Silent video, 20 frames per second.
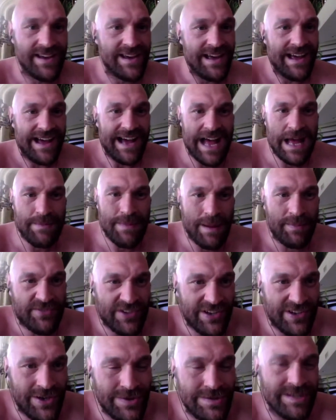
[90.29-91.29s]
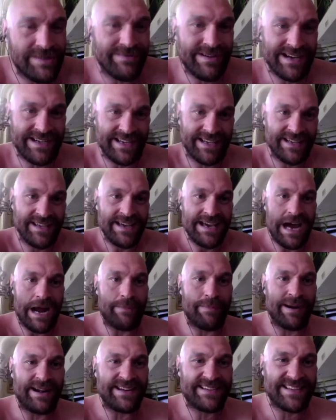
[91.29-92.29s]
I'm absolutely ready. I'm
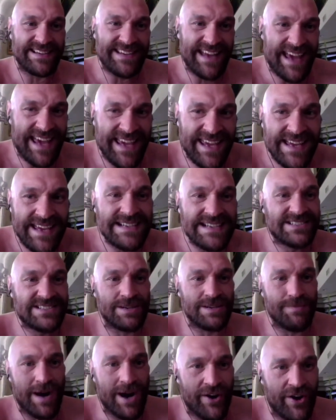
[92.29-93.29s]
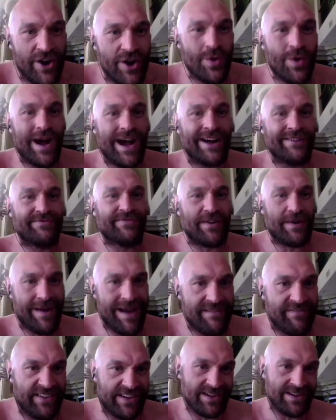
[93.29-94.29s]
ready today, tomorrow, and
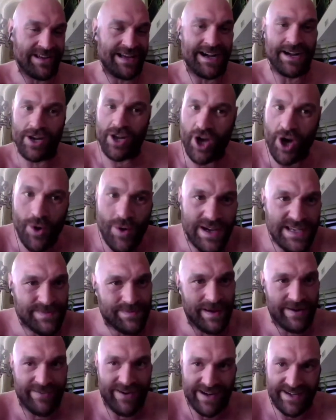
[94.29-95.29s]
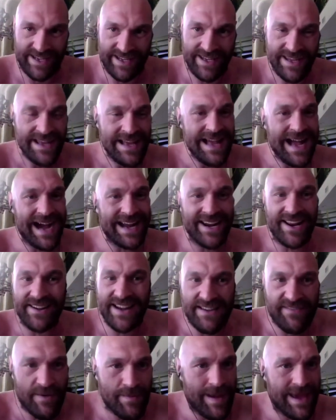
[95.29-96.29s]
forever. I'll always be ready. And I'll
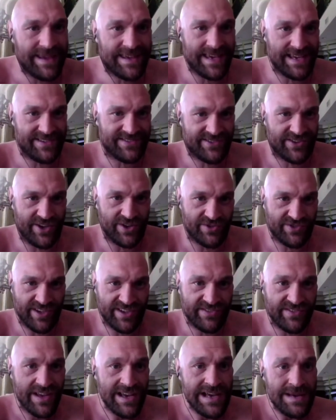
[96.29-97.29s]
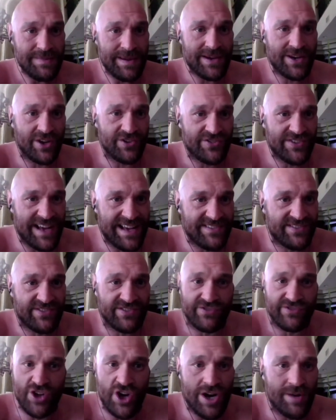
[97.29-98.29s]
never make excuses, because that's
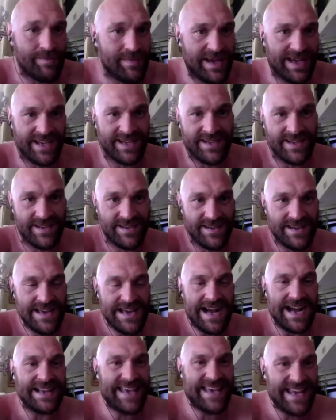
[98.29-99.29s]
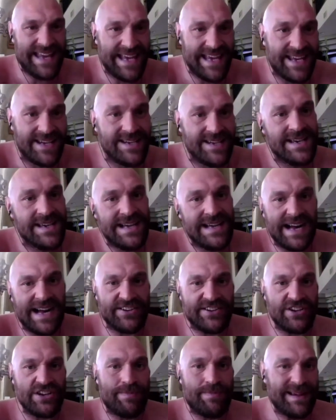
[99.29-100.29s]
not me. I get in, I
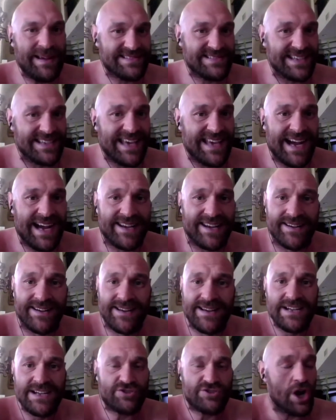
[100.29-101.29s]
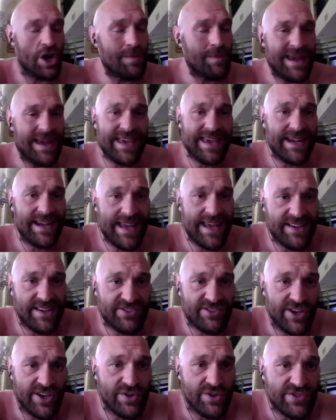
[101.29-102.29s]
do the best I can, don't make any
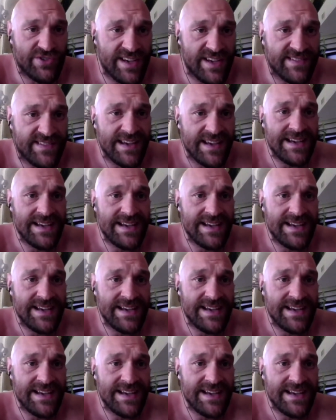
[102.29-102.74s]
excuses,